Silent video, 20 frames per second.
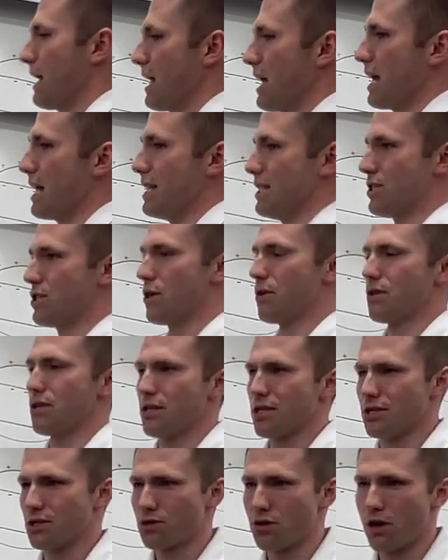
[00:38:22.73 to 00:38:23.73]
and so
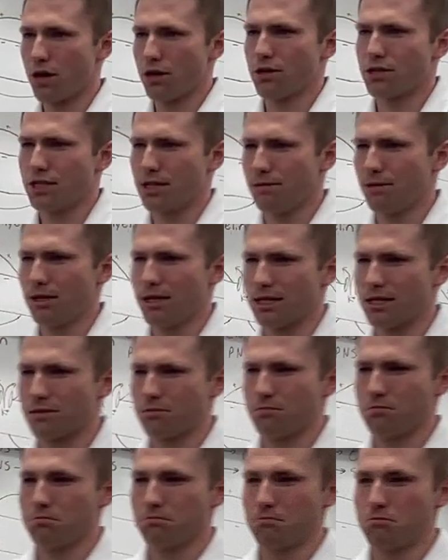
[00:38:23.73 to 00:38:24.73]
the stronger stimulus,
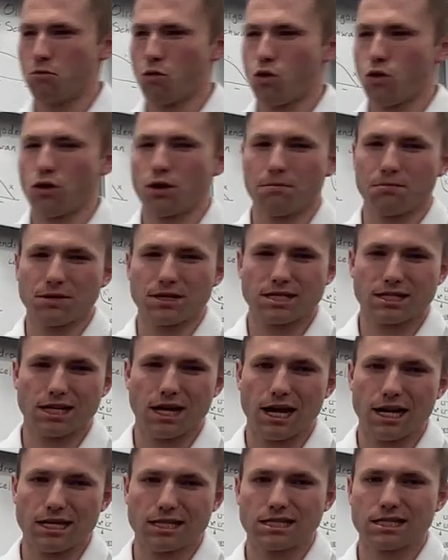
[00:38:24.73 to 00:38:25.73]
more
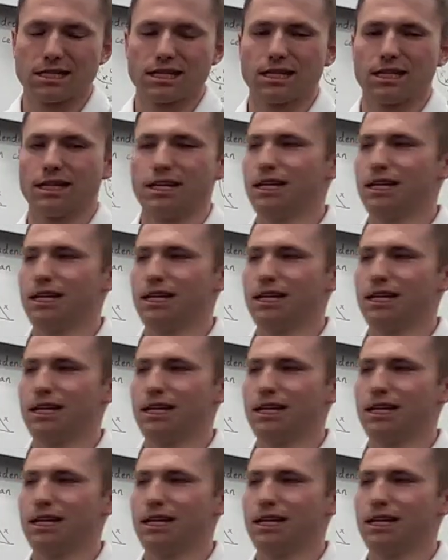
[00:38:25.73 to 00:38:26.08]
precise